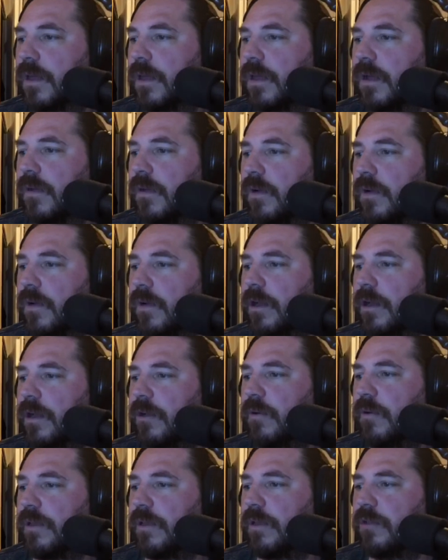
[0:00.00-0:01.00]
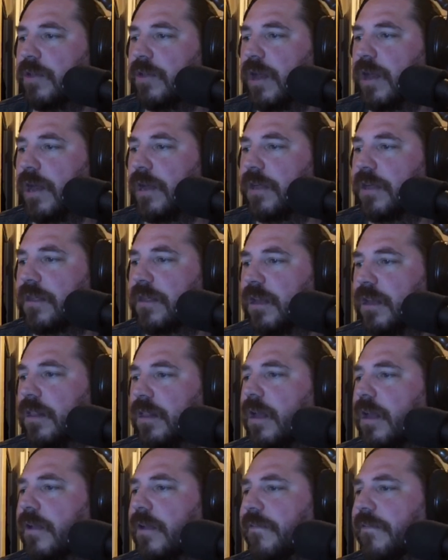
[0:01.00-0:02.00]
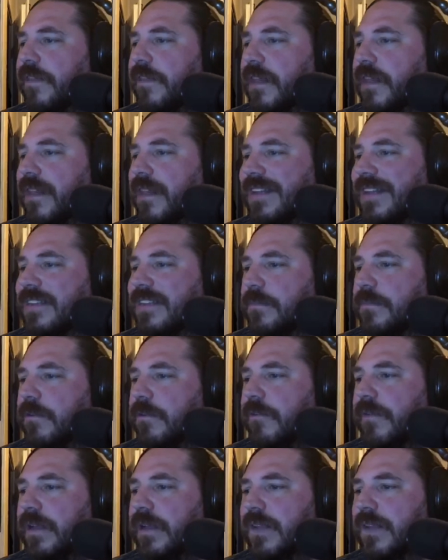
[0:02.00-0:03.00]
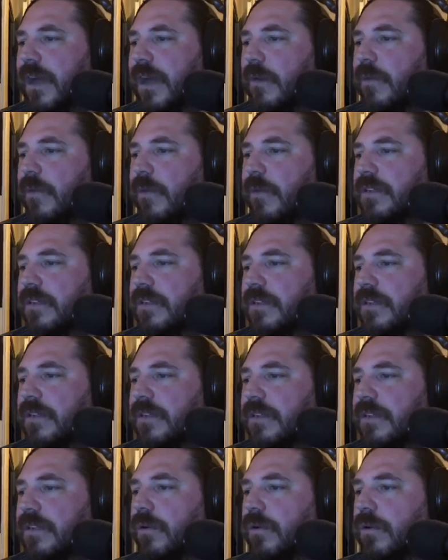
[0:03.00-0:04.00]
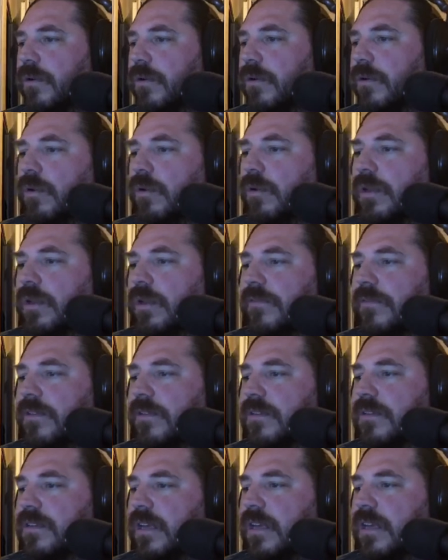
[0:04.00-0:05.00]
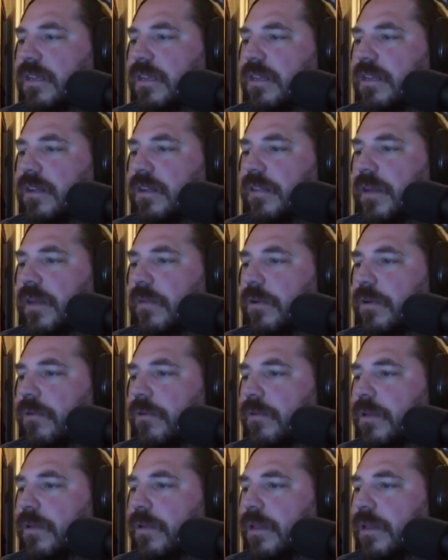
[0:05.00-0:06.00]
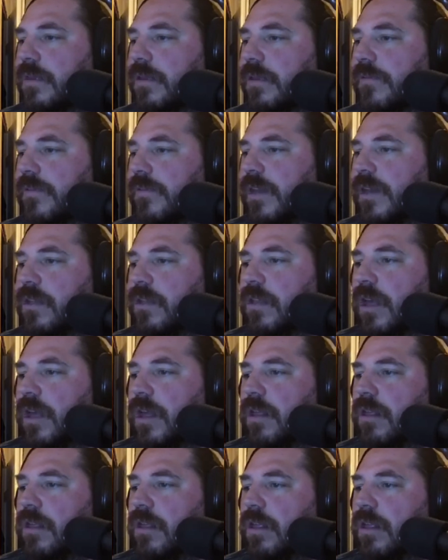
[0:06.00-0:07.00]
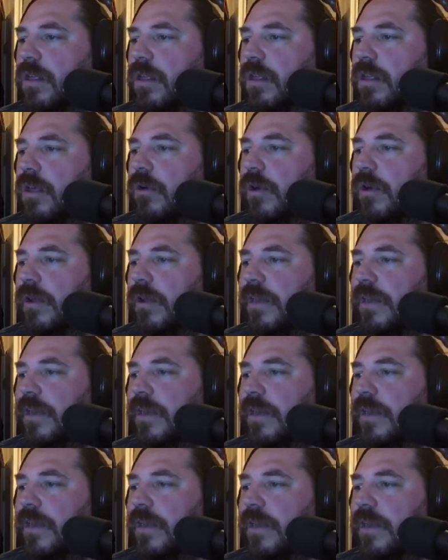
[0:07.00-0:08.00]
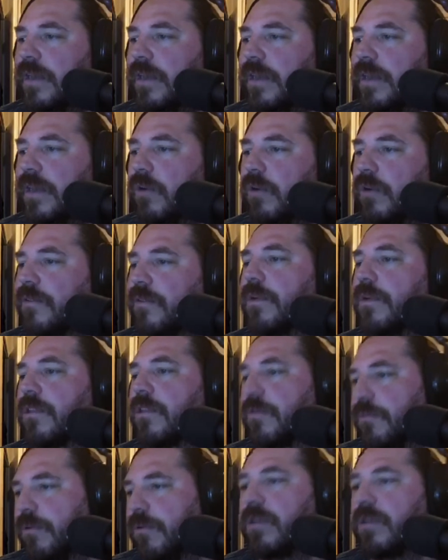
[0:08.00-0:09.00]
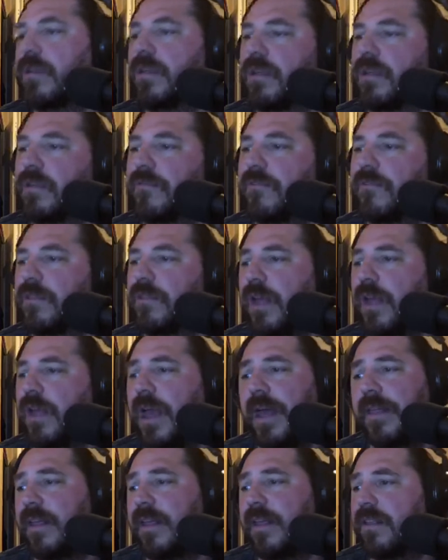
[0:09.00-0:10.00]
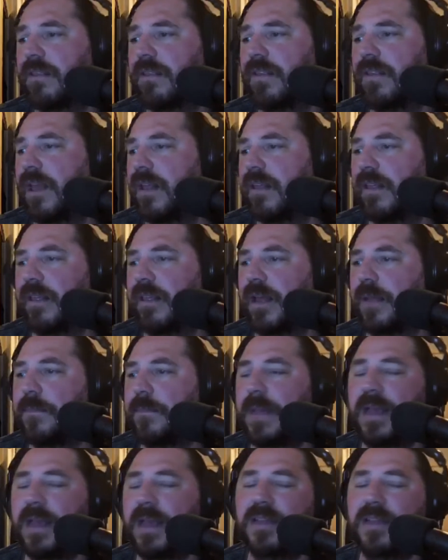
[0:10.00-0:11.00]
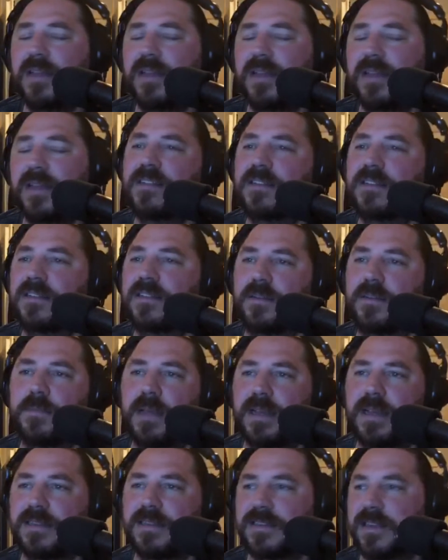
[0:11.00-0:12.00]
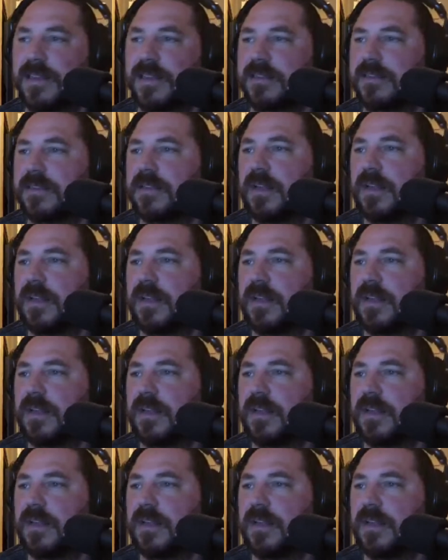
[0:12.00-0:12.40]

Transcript: I want to know what you guys think. A lot of the classic movies I wasn't old enough to see until they were released on VHS or DVD, so I don't have as much appreciation for that makes sense. It makes sense.